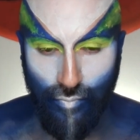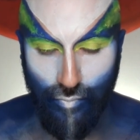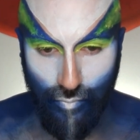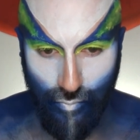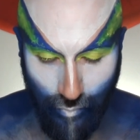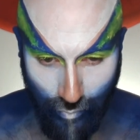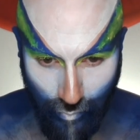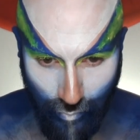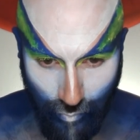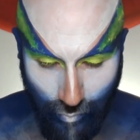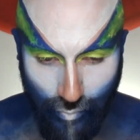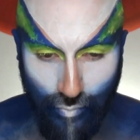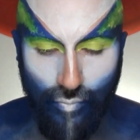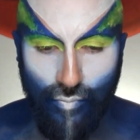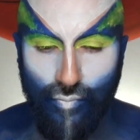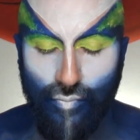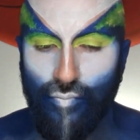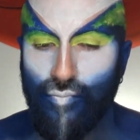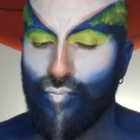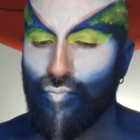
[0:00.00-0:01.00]
Go ahead and
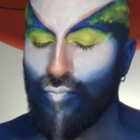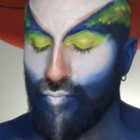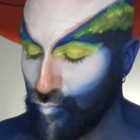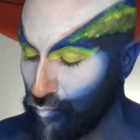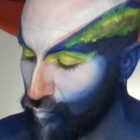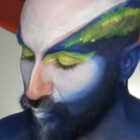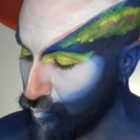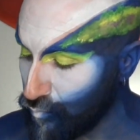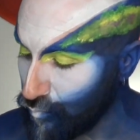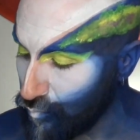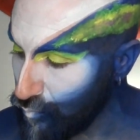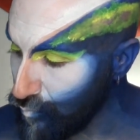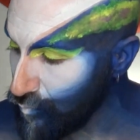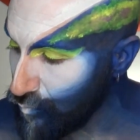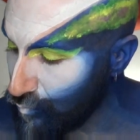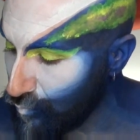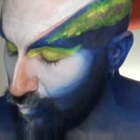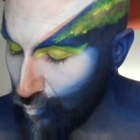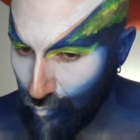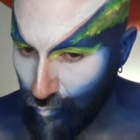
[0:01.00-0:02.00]
get a nice
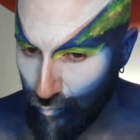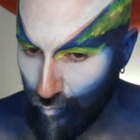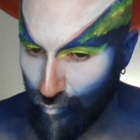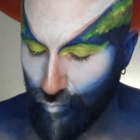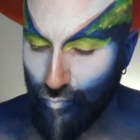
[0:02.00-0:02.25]
thick coat